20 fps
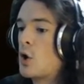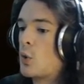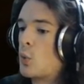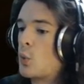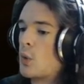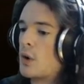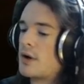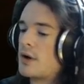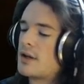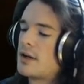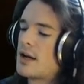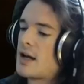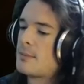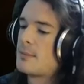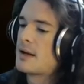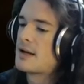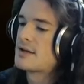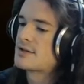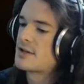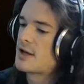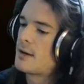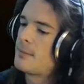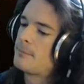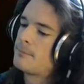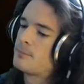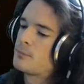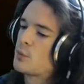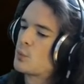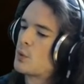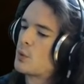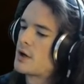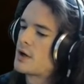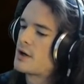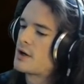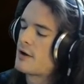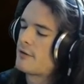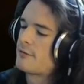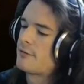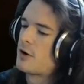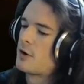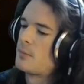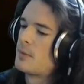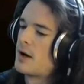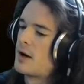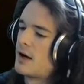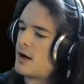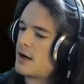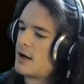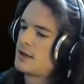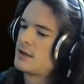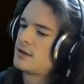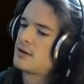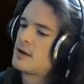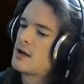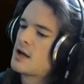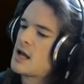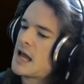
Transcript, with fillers: where did I mess up? Where did I fall behind?